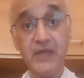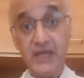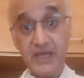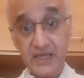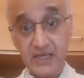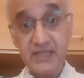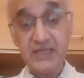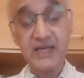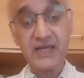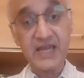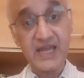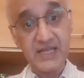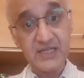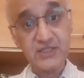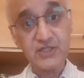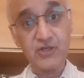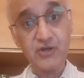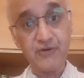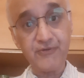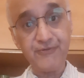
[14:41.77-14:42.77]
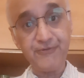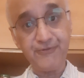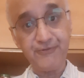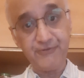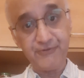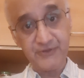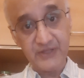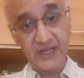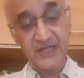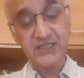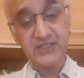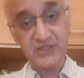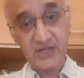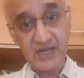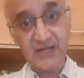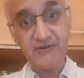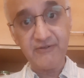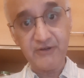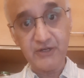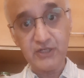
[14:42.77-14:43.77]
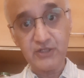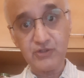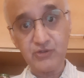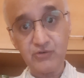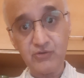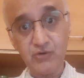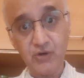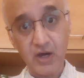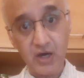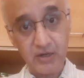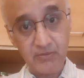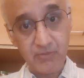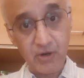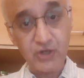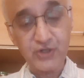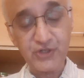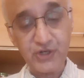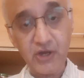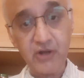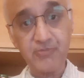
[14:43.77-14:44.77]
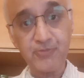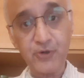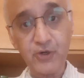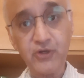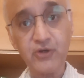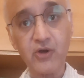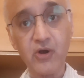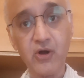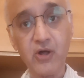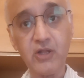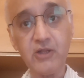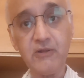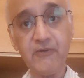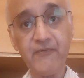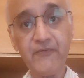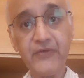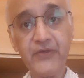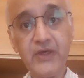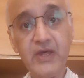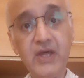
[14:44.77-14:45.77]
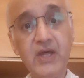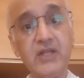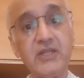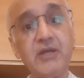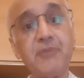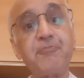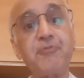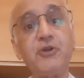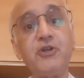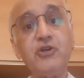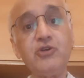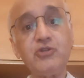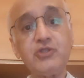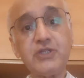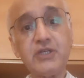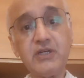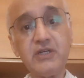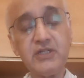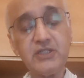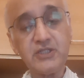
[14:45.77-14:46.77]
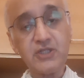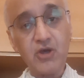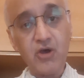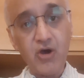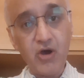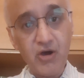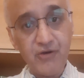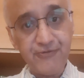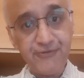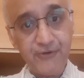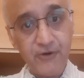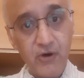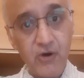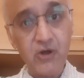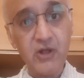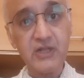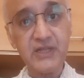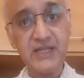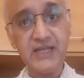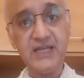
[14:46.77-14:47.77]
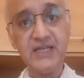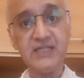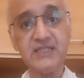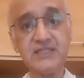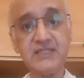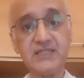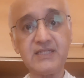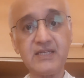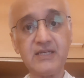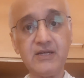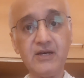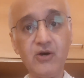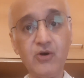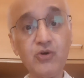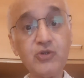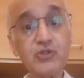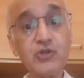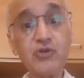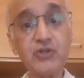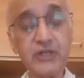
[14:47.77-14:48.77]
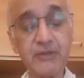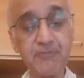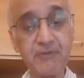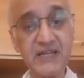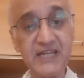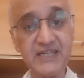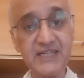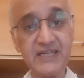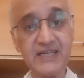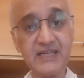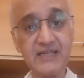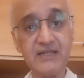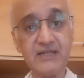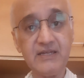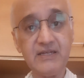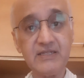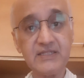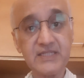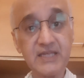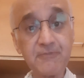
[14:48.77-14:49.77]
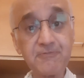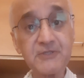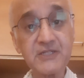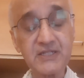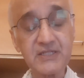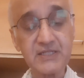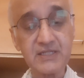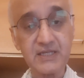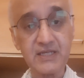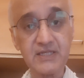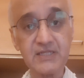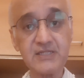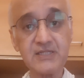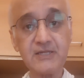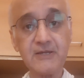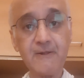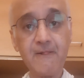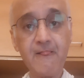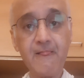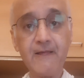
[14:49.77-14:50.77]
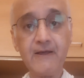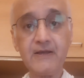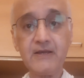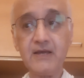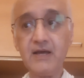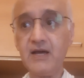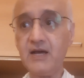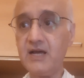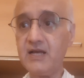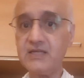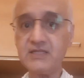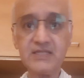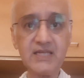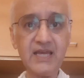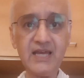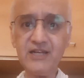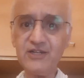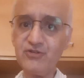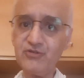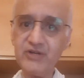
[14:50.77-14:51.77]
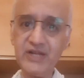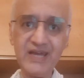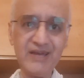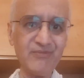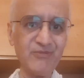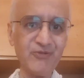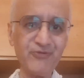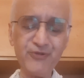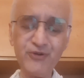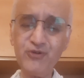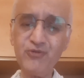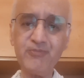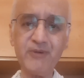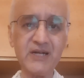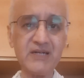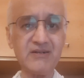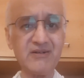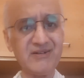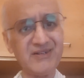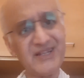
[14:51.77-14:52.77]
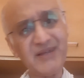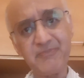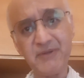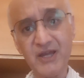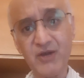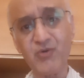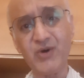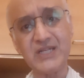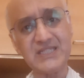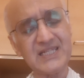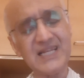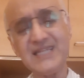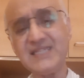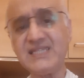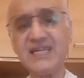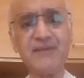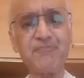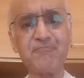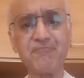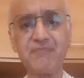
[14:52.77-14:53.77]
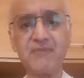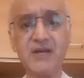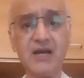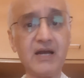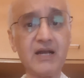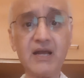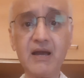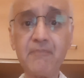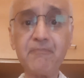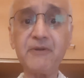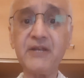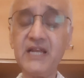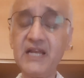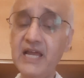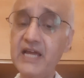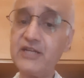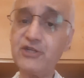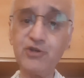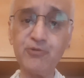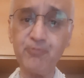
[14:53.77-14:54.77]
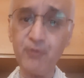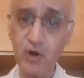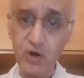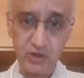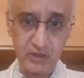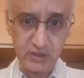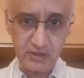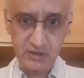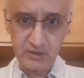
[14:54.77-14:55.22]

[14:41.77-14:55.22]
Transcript: In the case of that is relevant to our Montreal Protocol, the producers of all these ozone depleting substances, say to name a few, but the big ones, let's say a company like DuPont,